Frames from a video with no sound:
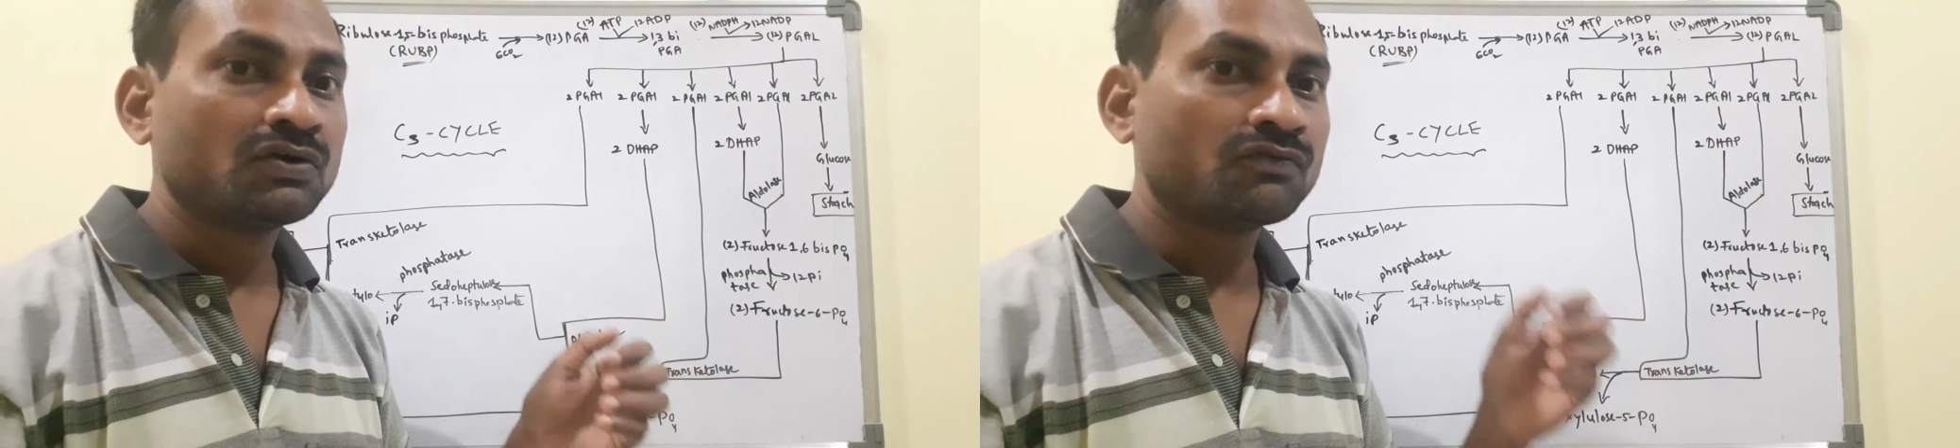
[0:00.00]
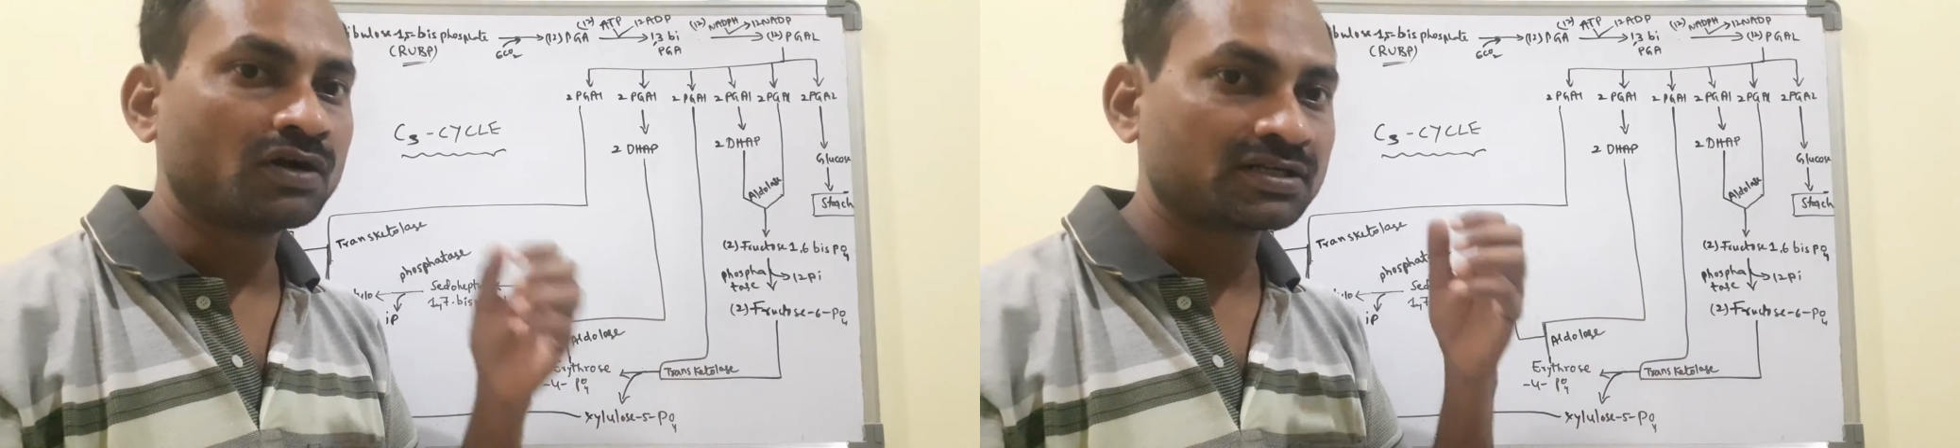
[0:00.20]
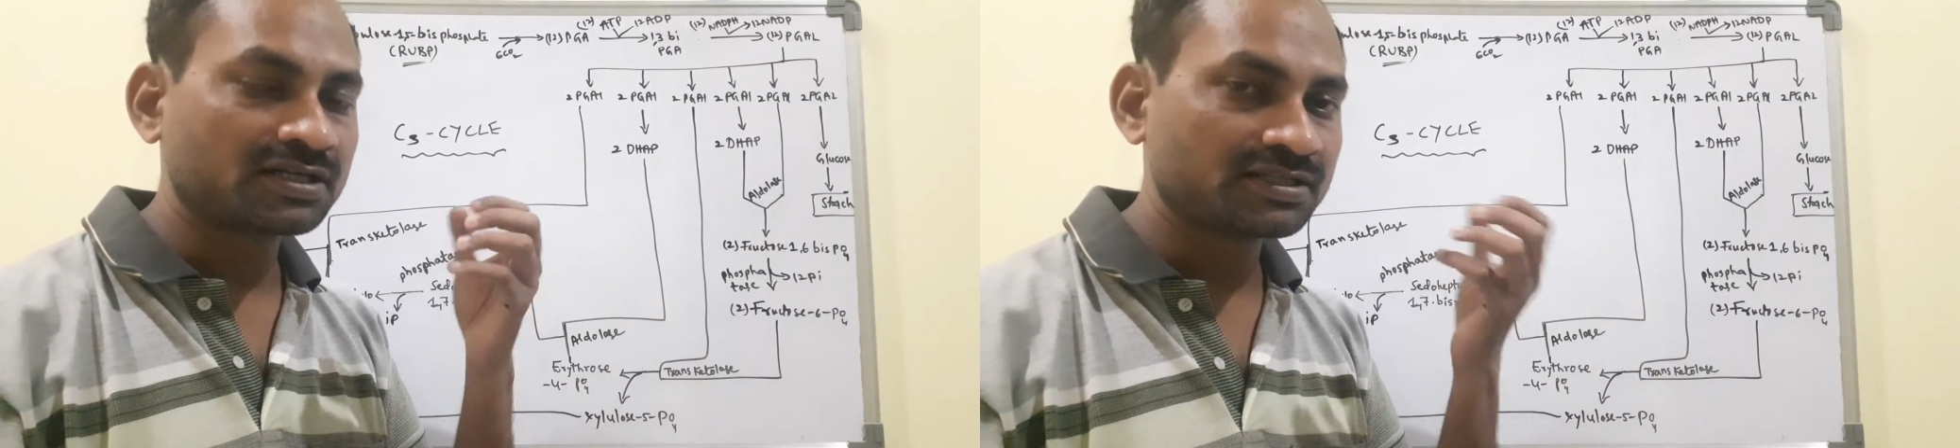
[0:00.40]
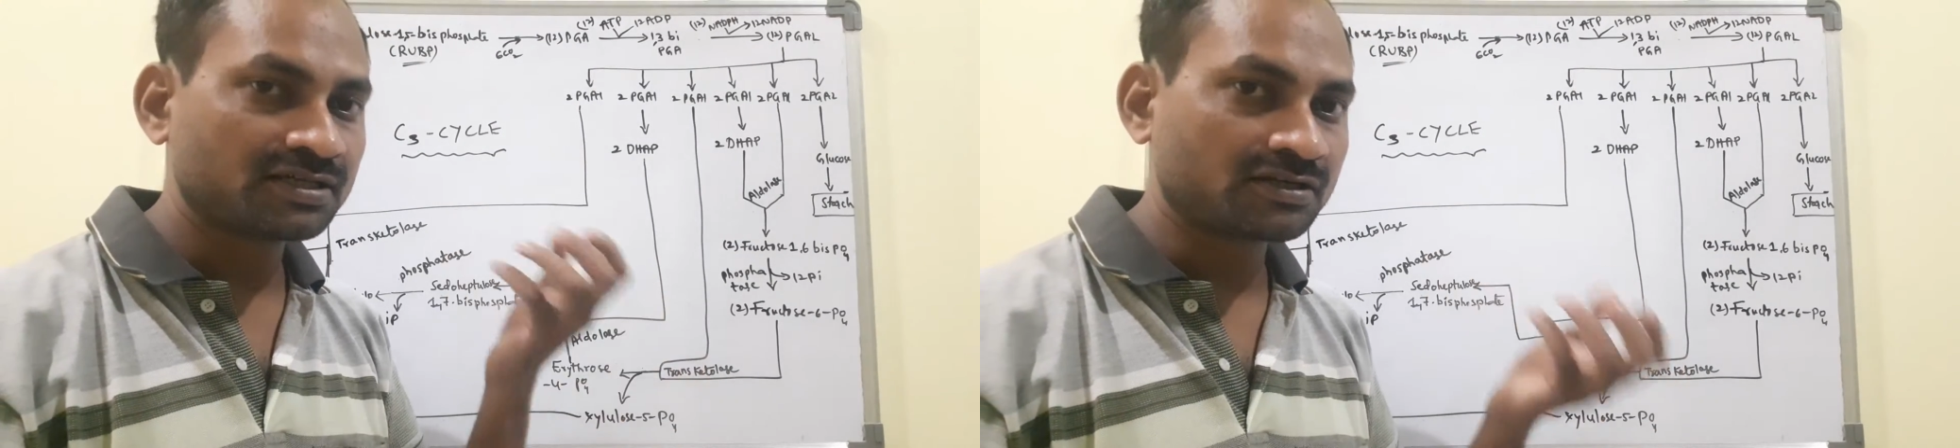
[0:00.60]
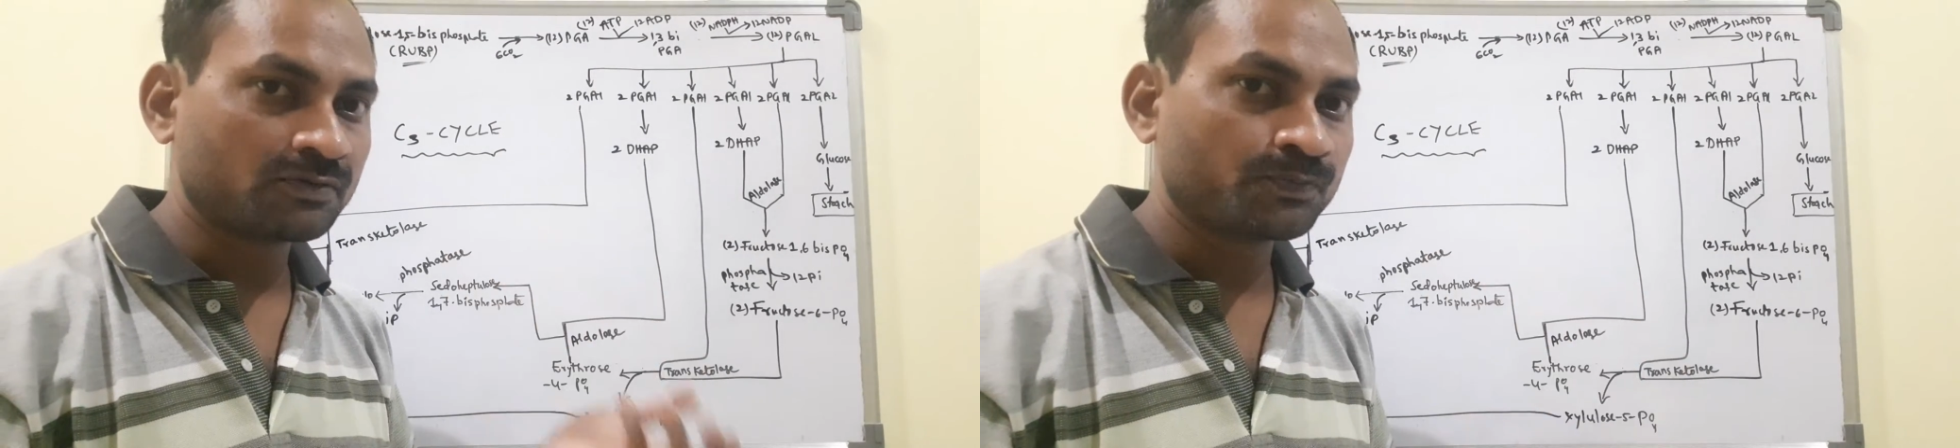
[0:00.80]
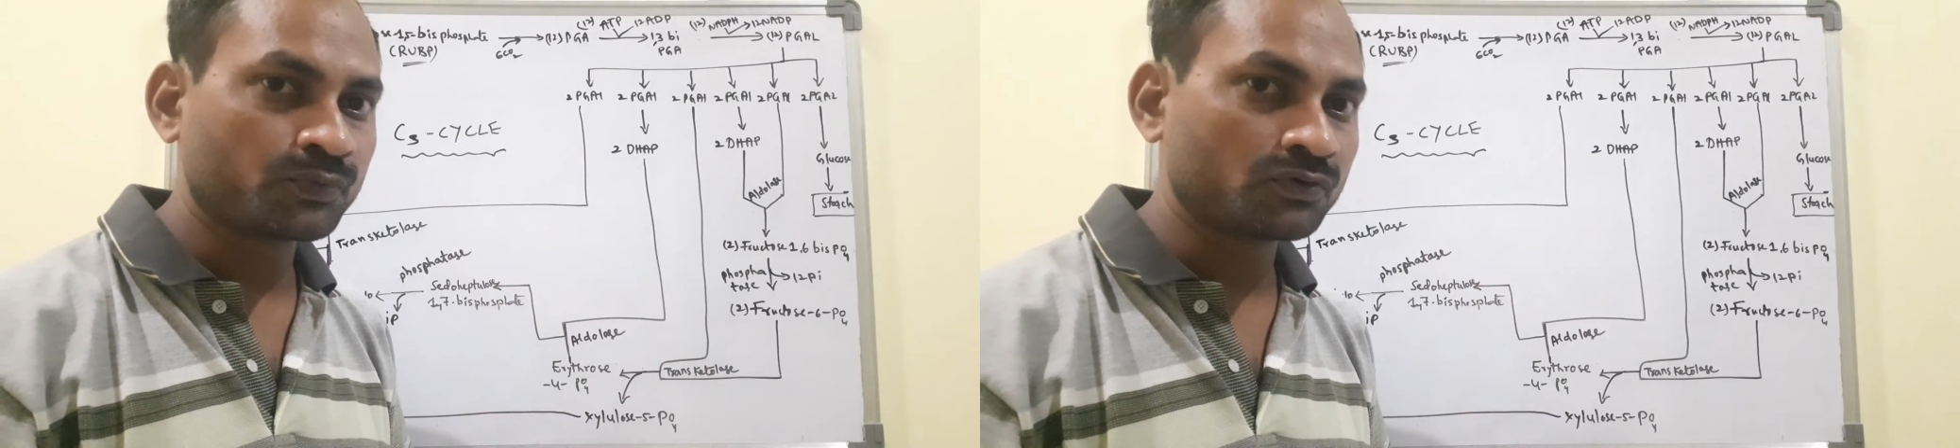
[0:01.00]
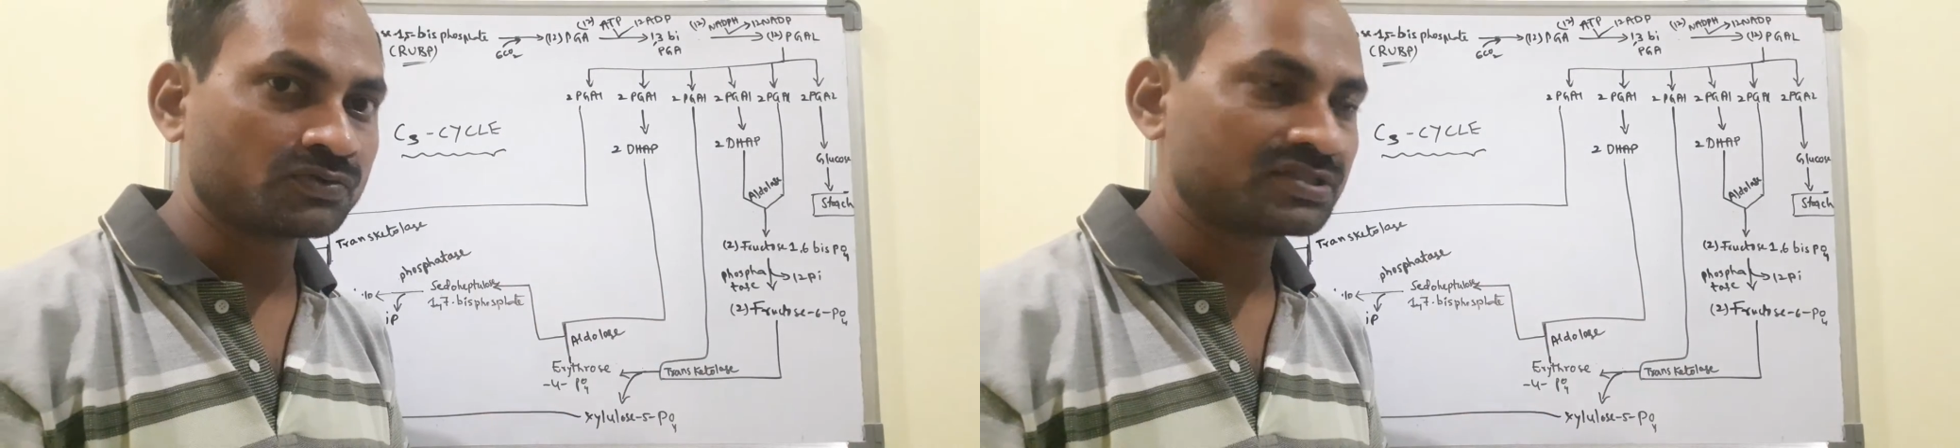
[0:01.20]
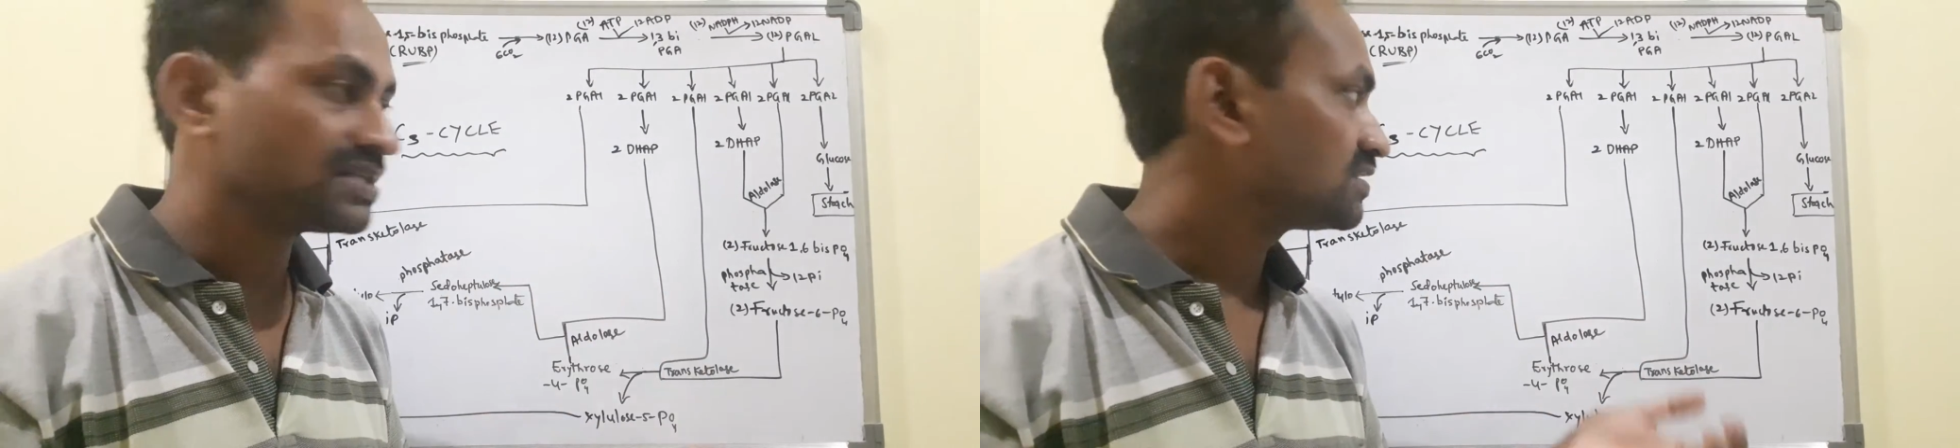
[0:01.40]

what are the compounds in